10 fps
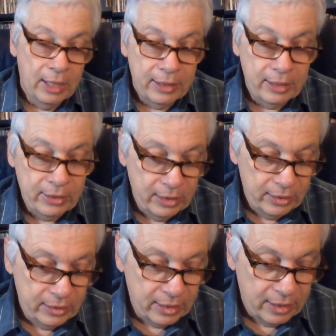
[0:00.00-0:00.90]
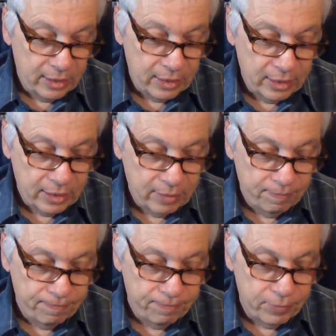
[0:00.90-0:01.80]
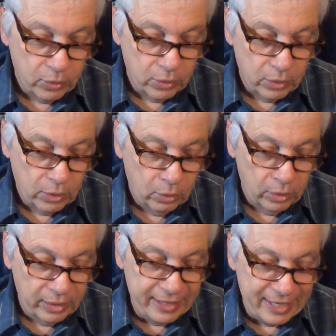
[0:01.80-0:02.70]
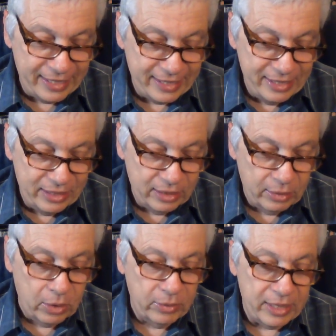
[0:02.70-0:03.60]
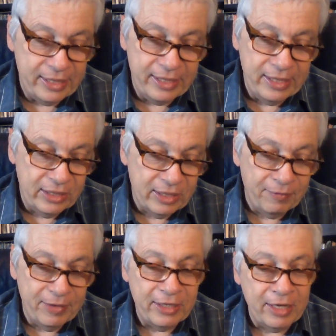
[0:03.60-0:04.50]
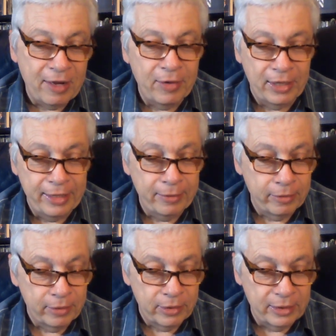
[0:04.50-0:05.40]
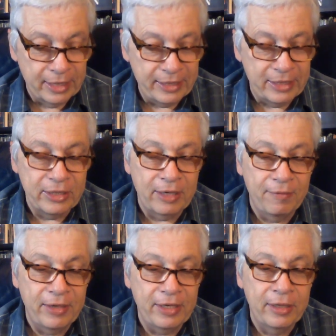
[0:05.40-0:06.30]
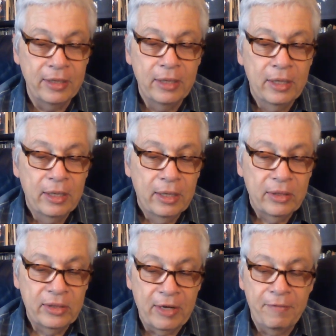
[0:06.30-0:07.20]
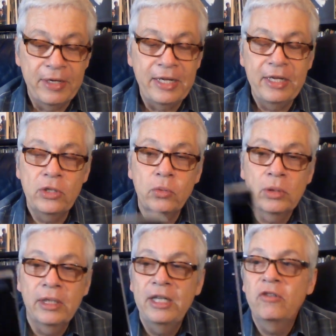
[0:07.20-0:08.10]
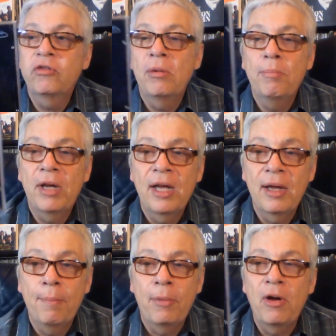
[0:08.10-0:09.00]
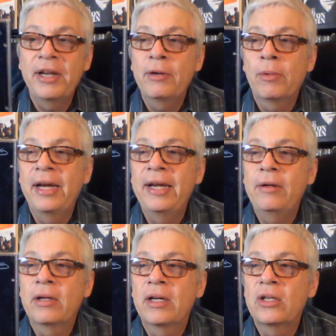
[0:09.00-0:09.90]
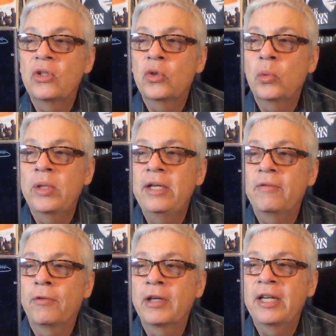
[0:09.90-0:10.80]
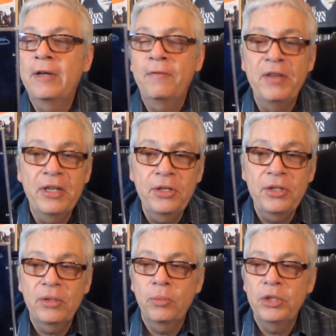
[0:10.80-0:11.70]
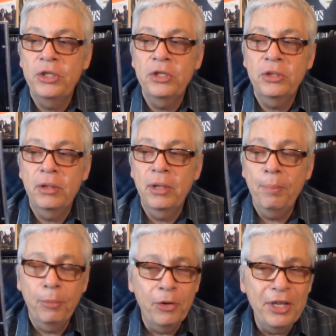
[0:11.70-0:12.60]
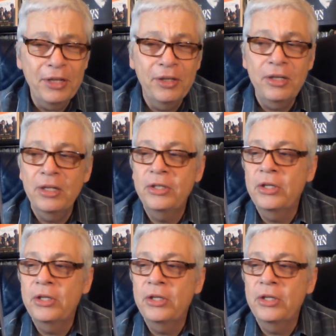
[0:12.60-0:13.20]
This is early 1977, later 1970s release from Bonnie Raitt, "Sweet Forgiveness," which is pretty good.